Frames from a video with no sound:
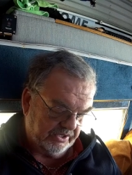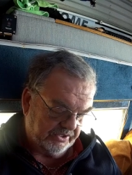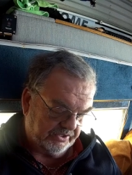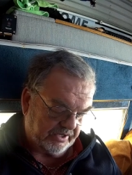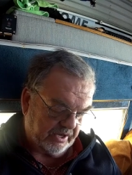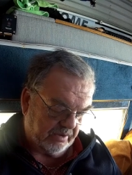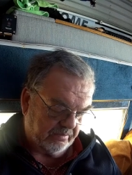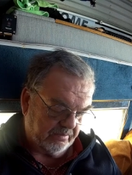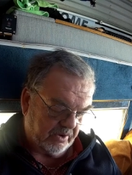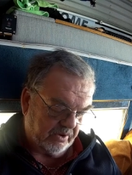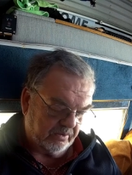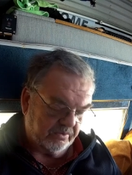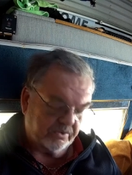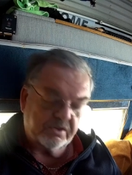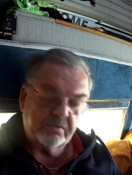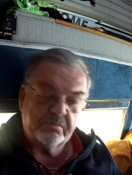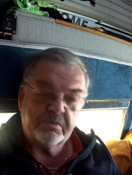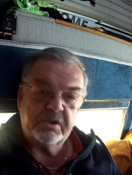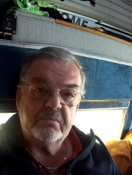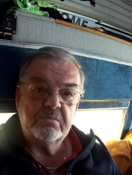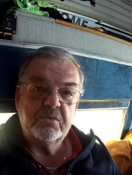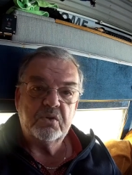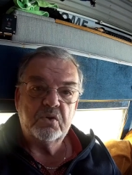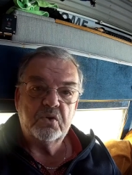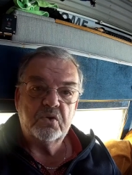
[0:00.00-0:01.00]
some to
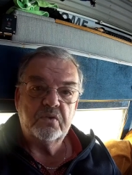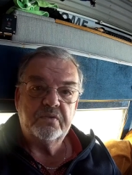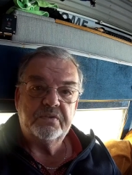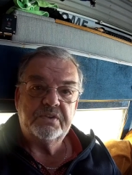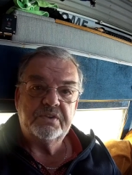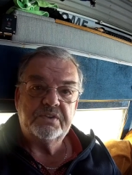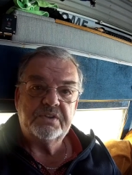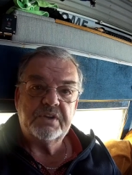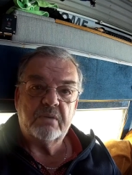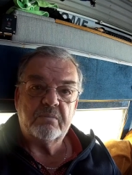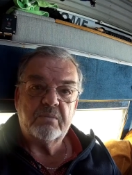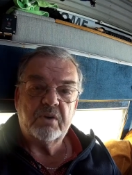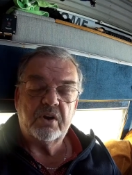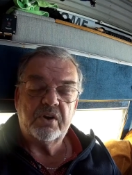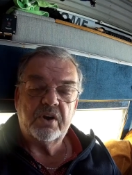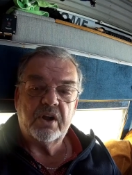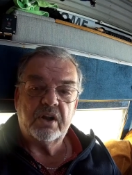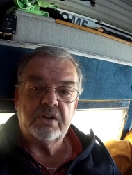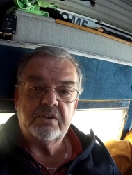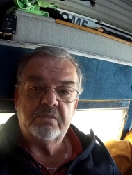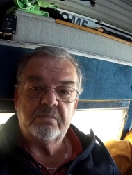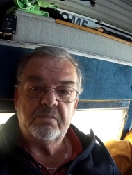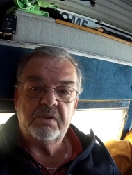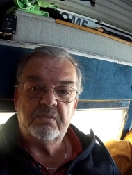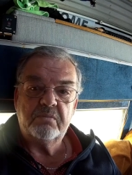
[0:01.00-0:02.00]
be moved some are
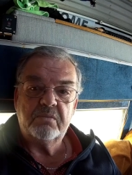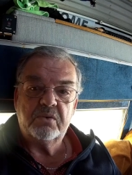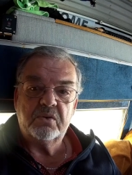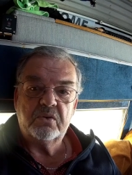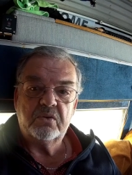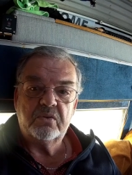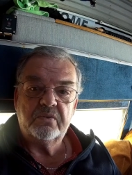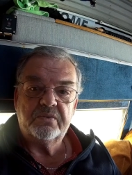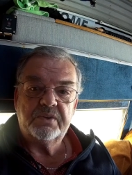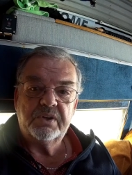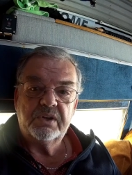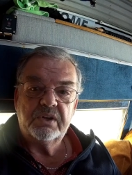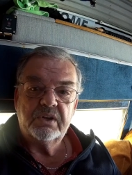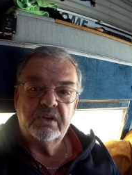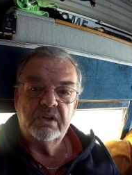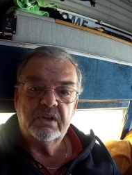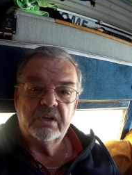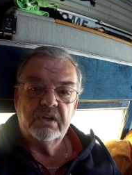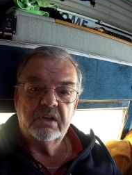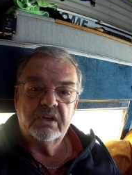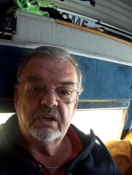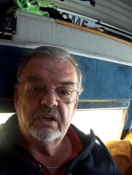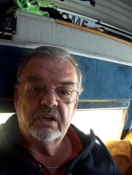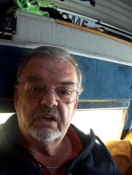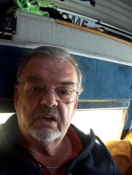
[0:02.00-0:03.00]
not to be moved
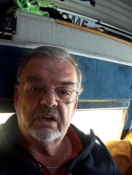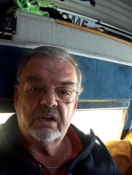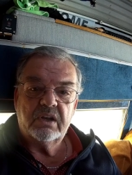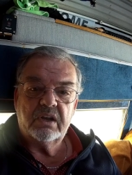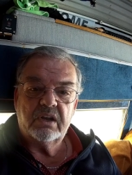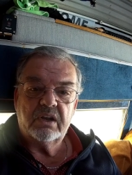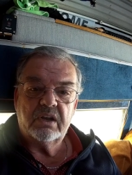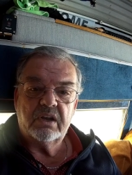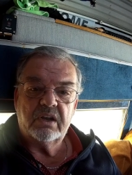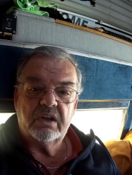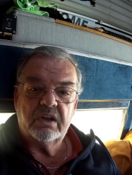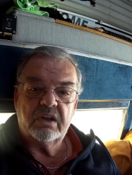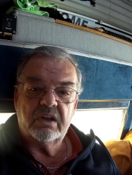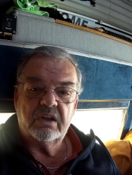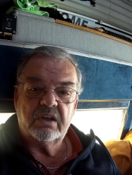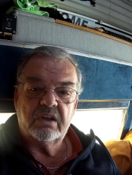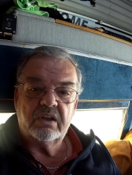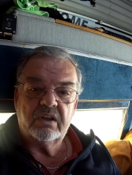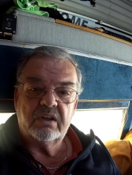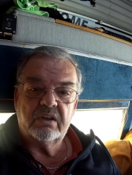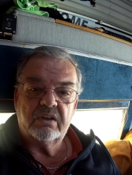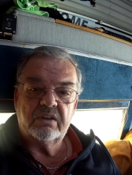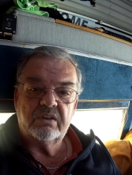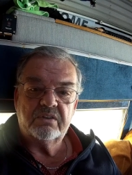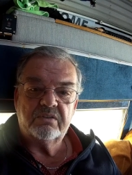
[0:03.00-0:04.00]

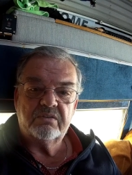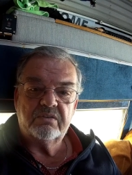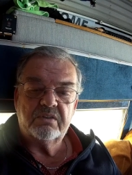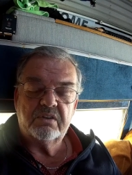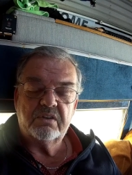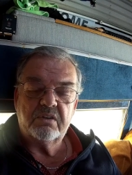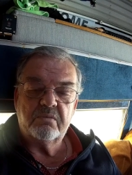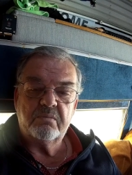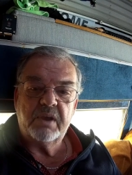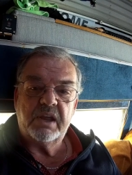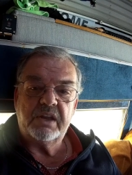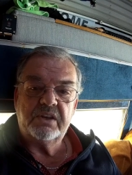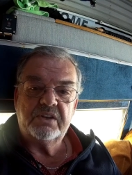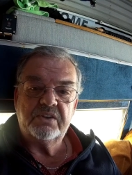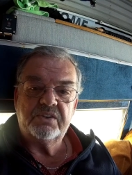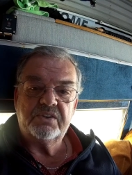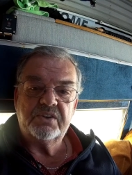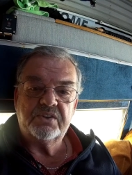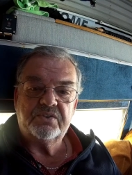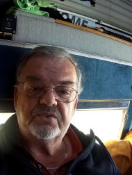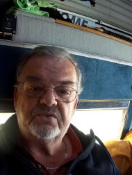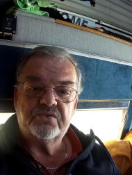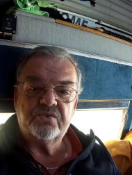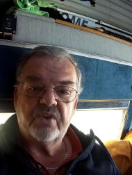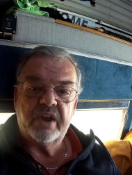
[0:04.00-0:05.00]
uh, they're made to
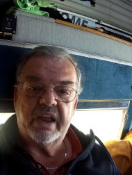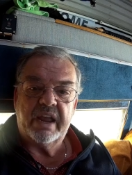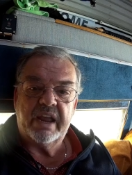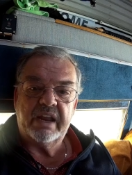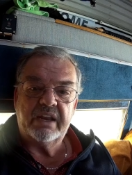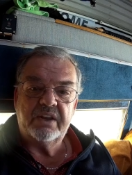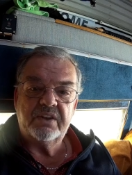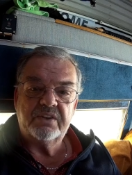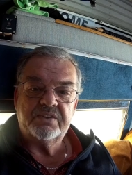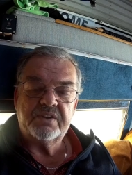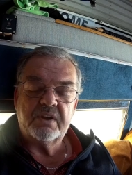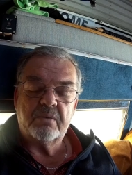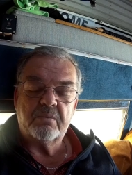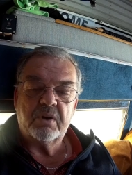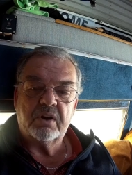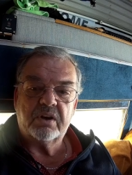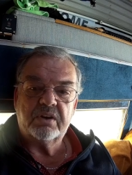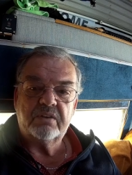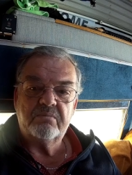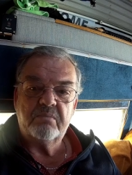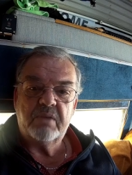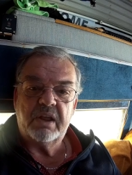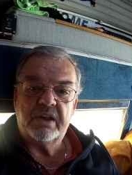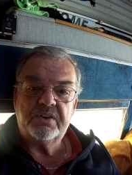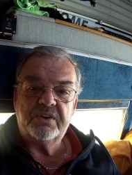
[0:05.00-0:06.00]
just trade some are
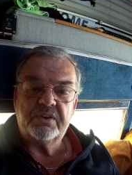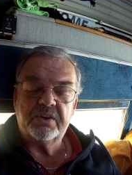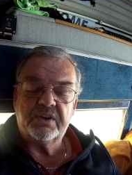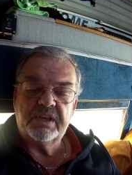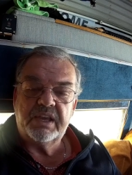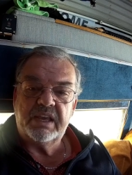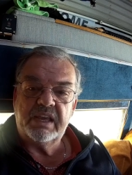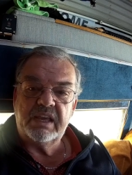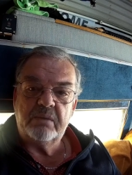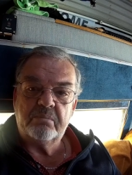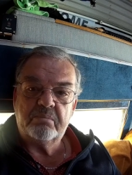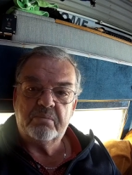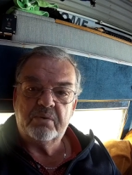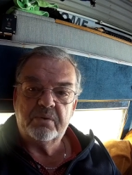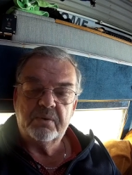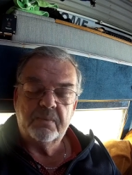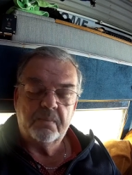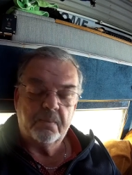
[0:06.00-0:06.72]
meant to keep